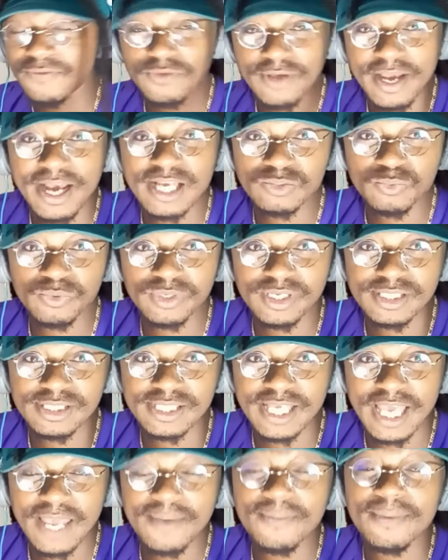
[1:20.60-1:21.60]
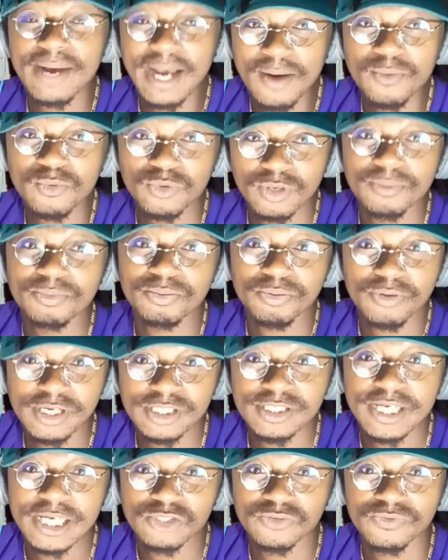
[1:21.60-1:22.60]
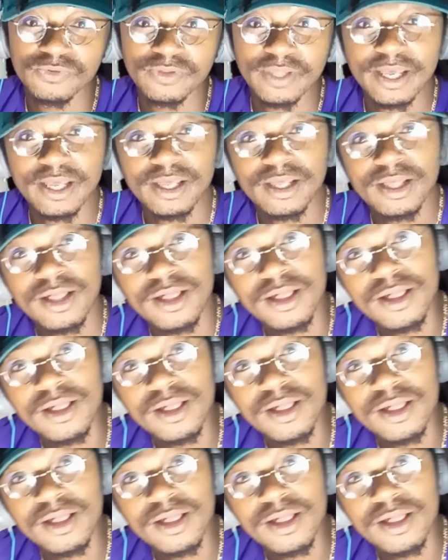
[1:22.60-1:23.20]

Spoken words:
If you guys win this game, I will appreciate you for that.